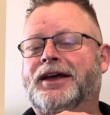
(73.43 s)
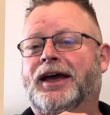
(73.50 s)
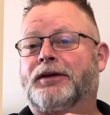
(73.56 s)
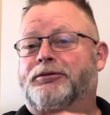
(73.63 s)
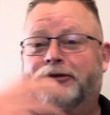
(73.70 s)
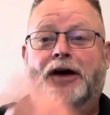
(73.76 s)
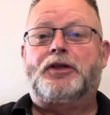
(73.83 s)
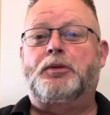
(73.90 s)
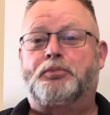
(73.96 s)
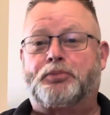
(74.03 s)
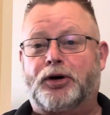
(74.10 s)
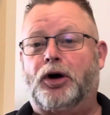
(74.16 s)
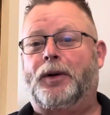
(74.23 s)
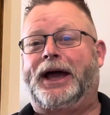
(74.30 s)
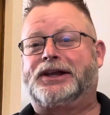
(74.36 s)
and finally
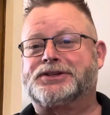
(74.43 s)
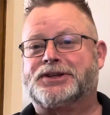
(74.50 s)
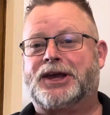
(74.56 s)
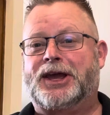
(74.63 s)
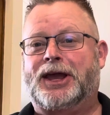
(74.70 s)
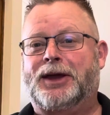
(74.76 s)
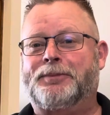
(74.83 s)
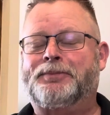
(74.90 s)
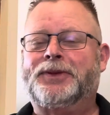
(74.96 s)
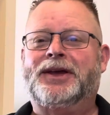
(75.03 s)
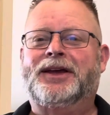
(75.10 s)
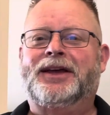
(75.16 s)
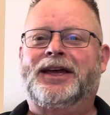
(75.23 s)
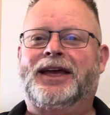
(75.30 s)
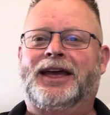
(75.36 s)
Pro X came
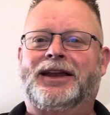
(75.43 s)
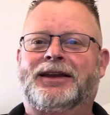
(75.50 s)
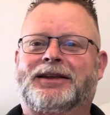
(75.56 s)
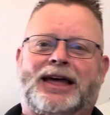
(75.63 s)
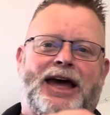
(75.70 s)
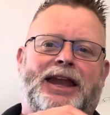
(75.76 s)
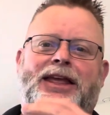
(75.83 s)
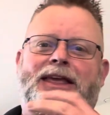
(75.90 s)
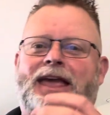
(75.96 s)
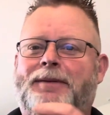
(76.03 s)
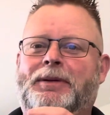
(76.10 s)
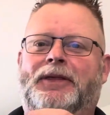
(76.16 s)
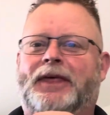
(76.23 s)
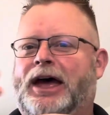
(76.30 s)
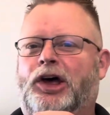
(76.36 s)
and kind of gave
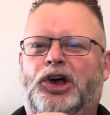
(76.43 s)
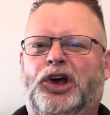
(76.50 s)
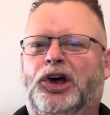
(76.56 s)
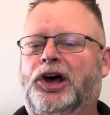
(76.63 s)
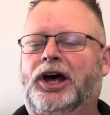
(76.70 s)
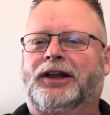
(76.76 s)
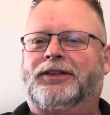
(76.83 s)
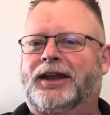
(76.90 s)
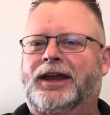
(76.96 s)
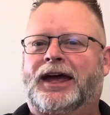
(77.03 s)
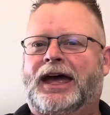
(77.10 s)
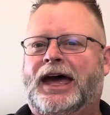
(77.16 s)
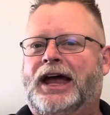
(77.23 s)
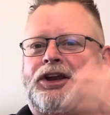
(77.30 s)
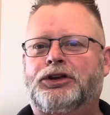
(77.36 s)
me that hook that I
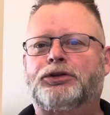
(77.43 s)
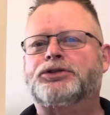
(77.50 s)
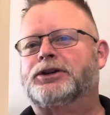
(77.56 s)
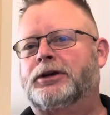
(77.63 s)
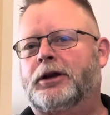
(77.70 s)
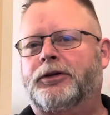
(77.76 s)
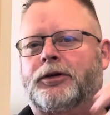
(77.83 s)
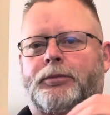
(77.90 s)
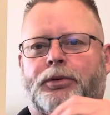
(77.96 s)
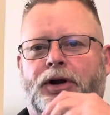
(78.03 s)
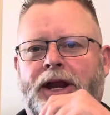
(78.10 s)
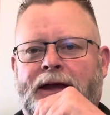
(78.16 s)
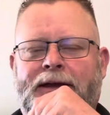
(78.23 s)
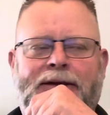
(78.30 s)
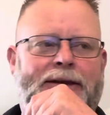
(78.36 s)
had to use in another
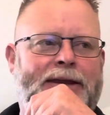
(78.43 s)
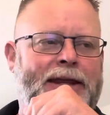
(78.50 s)
brand.